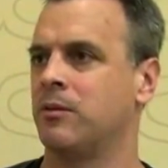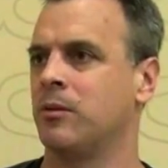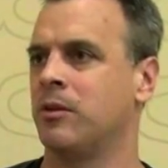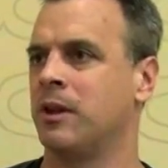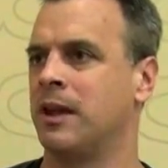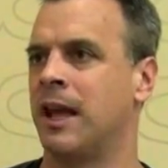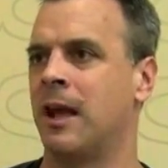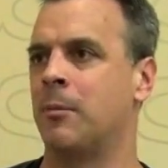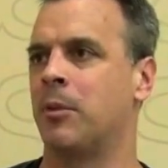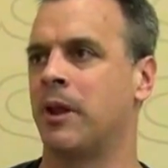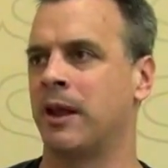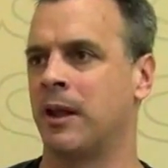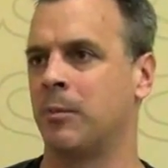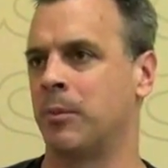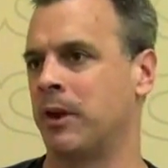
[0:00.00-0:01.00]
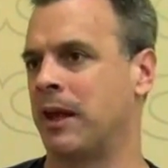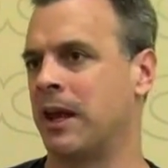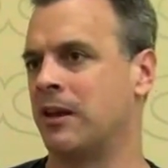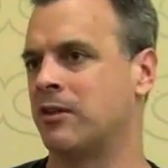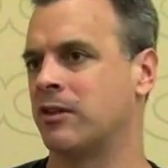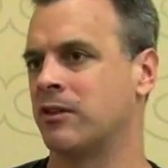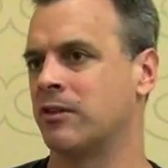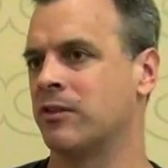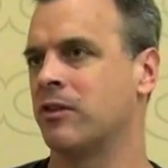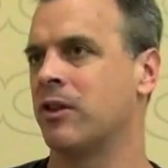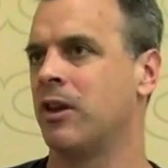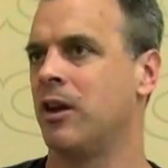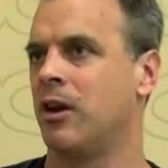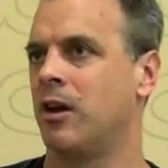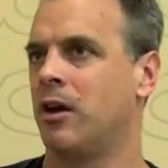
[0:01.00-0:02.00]
the gameplay implications
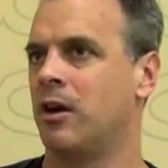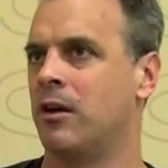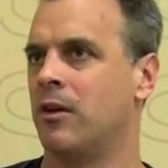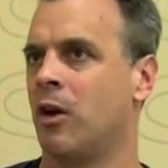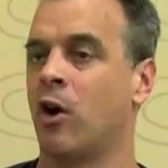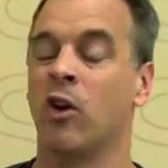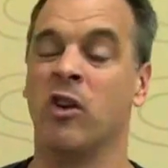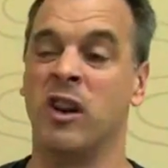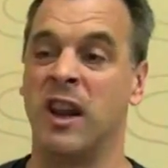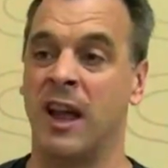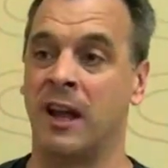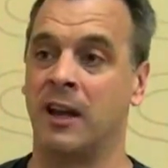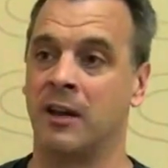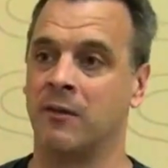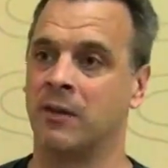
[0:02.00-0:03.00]
aren't negative.